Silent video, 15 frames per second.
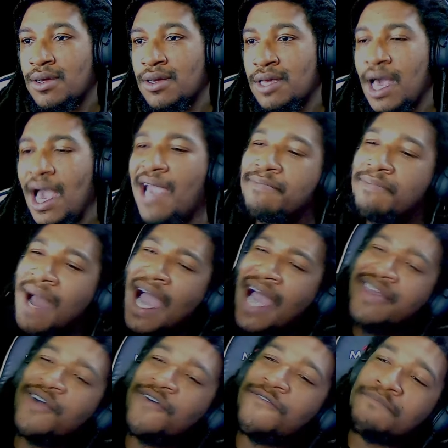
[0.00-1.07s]
Hey,
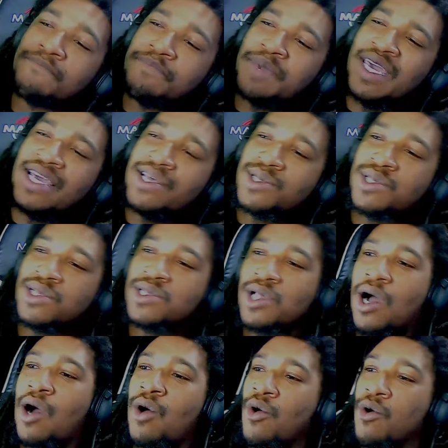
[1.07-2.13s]
mind your business,
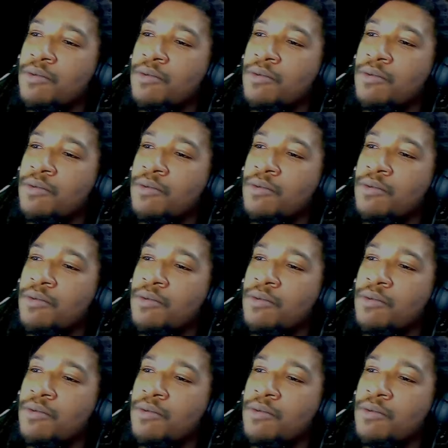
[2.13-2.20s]
old